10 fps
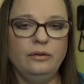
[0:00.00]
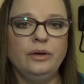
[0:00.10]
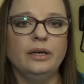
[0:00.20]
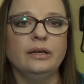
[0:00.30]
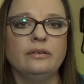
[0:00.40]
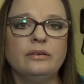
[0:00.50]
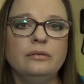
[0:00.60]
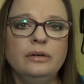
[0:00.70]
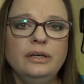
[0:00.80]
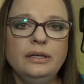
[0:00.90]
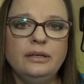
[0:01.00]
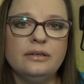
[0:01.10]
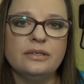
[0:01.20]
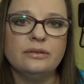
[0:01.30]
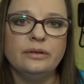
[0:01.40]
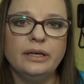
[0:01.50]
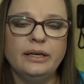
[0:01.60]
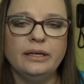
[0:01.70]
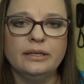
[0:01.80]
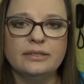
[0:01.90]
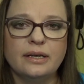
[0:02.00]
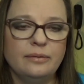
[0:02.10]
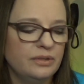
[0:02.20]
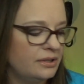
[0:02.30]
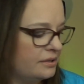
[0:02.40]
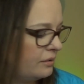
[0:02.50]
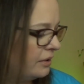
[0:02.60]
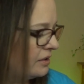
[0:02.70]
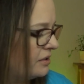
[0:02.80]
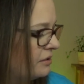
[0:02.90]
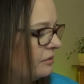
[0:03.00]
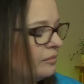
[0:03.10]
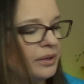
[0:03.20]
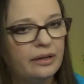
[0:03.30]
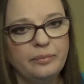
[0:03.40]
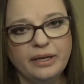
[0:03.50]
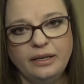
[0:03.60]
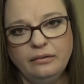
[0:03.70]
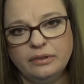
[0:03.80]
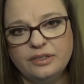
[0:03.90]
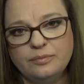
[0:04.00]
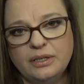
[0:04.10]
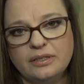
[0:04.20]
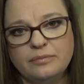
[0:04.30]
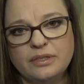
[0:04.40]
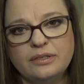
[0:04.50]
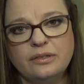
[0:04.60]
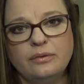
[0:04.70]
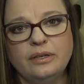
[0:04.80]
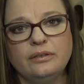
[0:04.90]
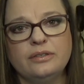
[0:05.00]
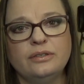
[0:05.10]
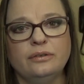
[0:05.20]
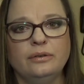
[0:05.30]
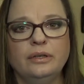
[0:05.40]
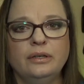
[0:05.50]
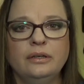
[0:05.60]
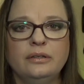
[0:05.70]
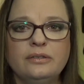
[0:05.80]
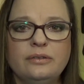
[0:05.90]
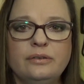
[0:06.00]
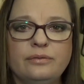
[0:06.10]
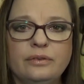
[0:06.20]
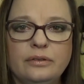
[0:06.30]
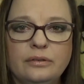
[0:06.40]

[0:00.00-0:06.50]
Okay, so what I'm going to do is I'm just going to palpate, which means I'm just going to sort of